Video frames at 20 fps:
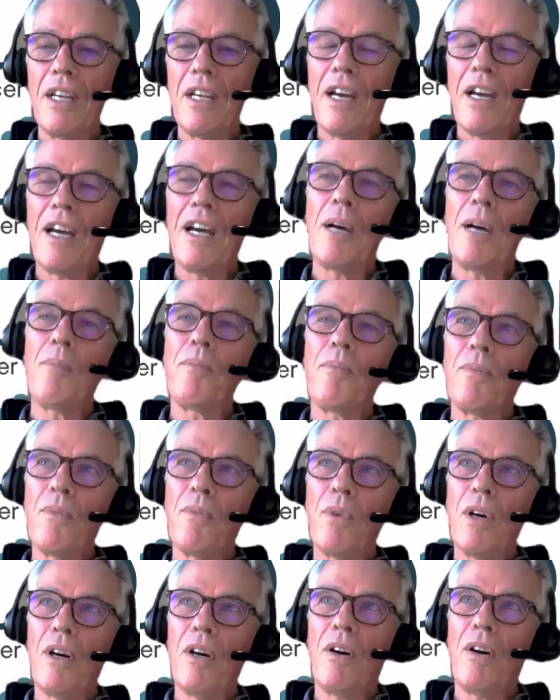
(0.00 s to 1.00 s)
Um,
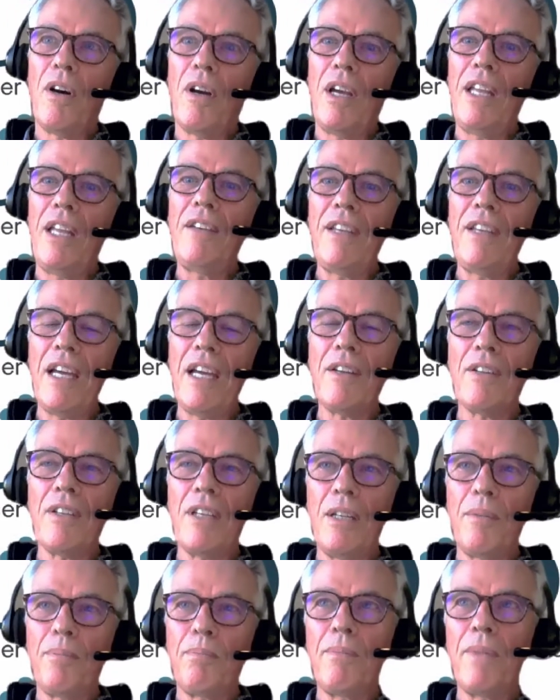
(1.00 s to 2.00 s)
in the end,
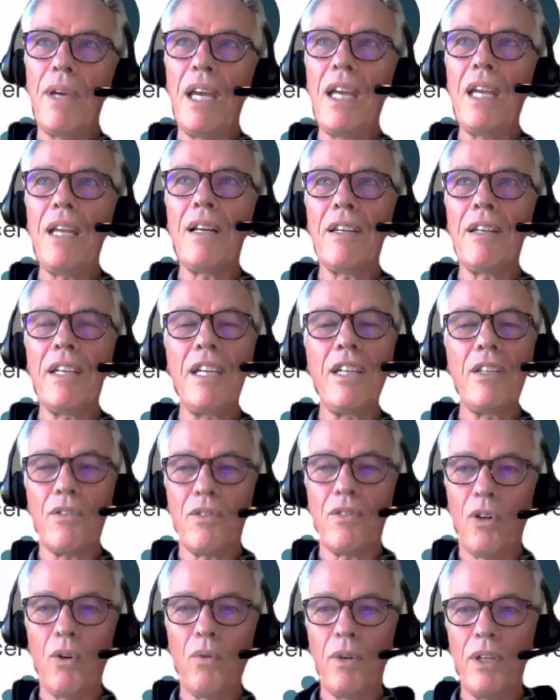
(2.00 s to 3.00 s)
it may lead
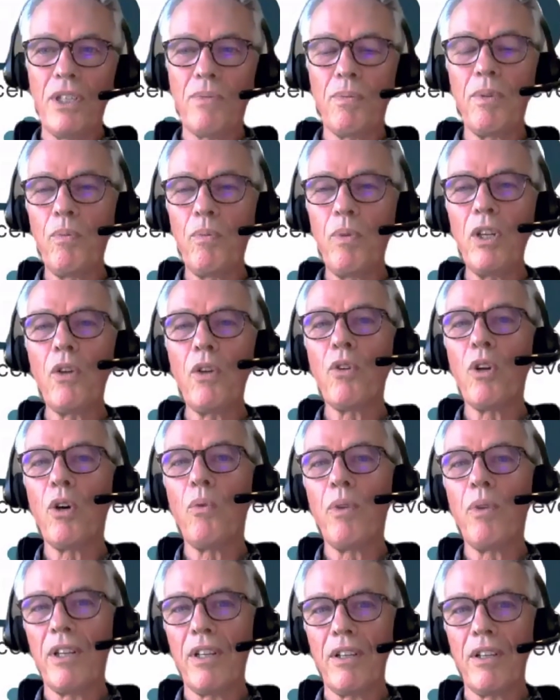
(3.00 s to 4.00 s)
always. We, we don't know
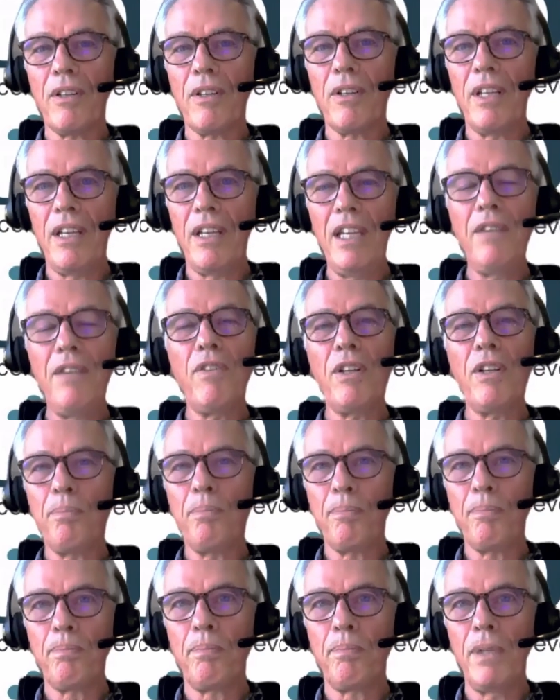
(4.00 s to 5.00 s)
whether, even
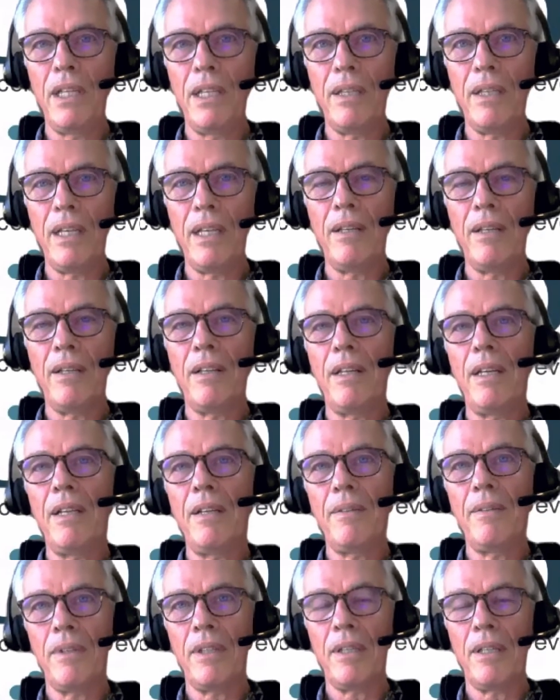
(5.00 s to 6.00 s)
in in in,
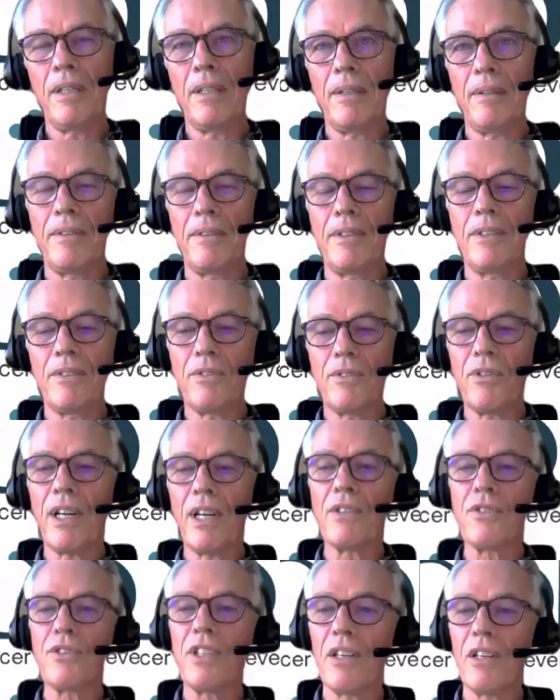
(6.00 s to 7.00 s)
in uh, the
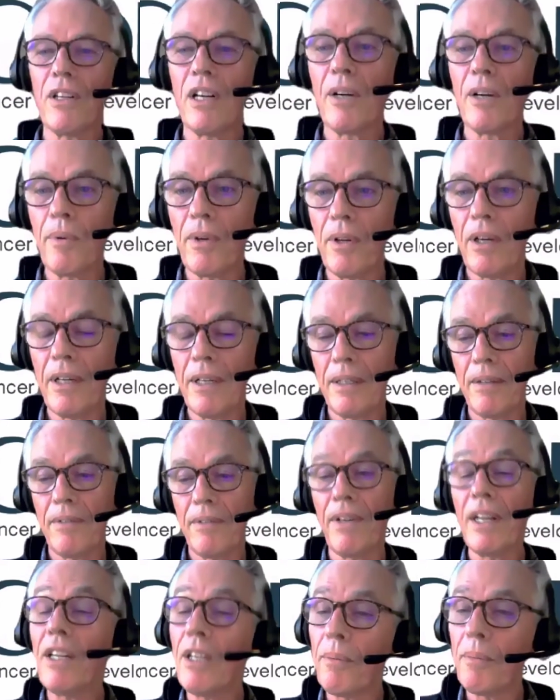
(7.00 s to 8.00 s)
trials that are uh,
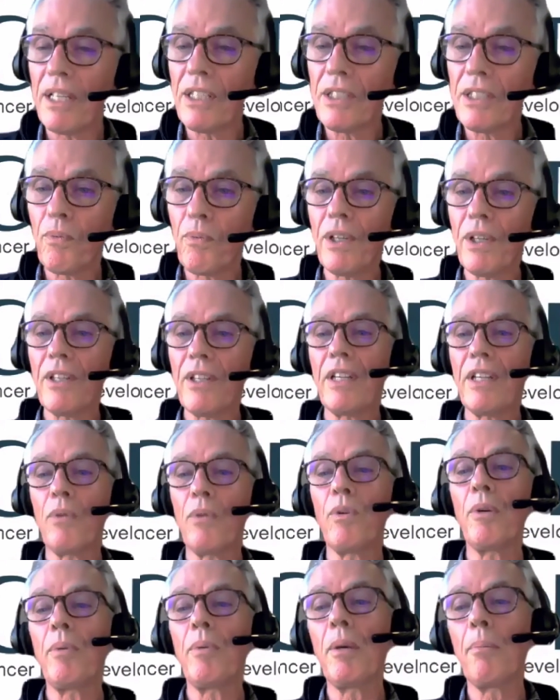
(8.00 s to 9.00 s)
randomized, whether there
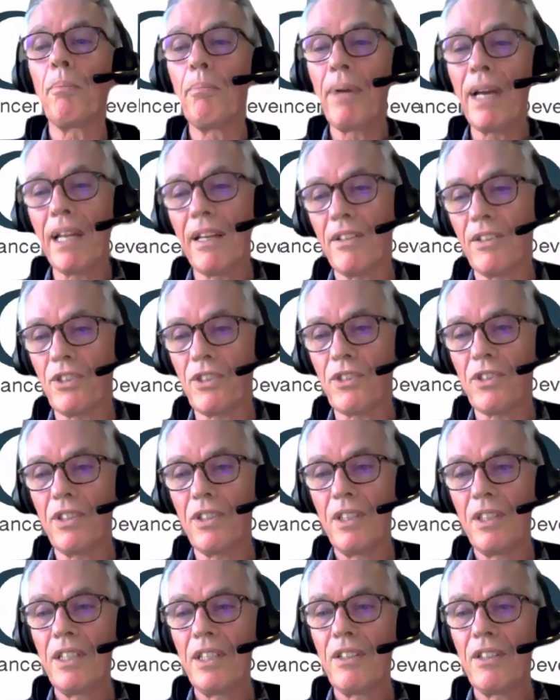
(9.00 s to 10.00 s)
will be a balanced
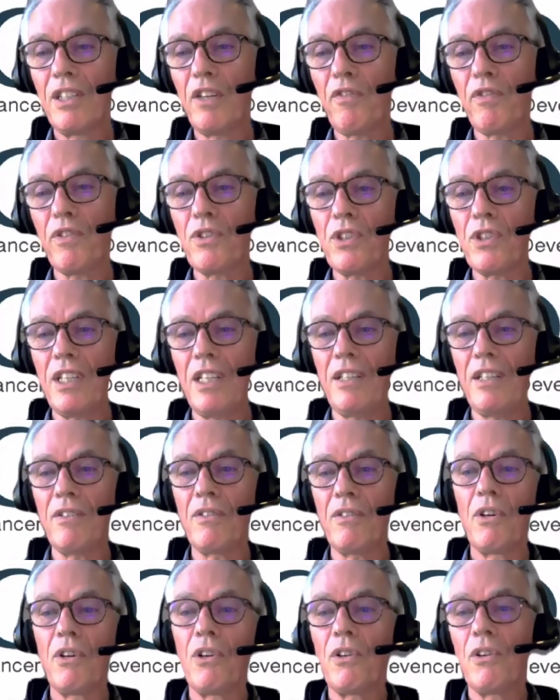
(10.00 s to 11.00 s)
difference in